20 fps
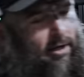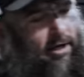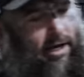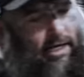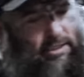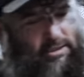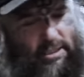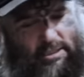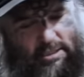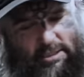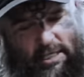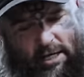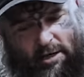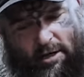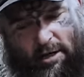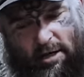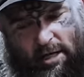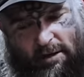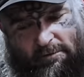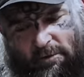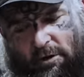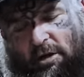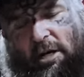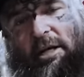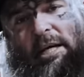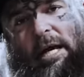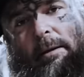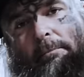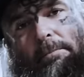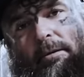As I said, if you can
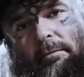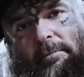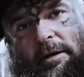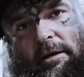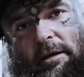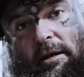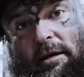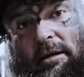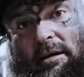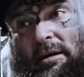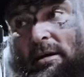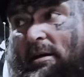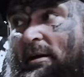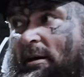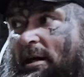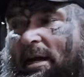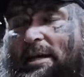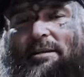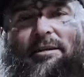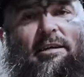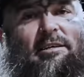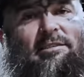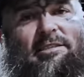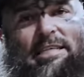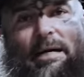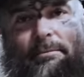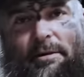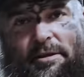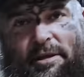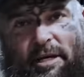implement at least
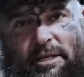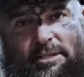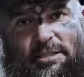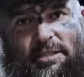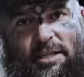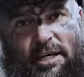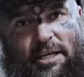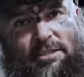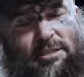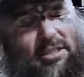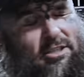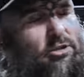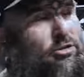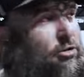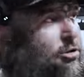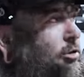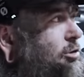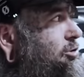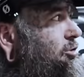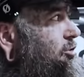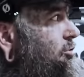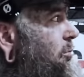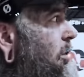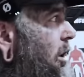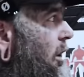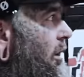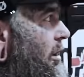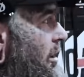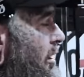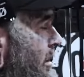some of these things into your squat,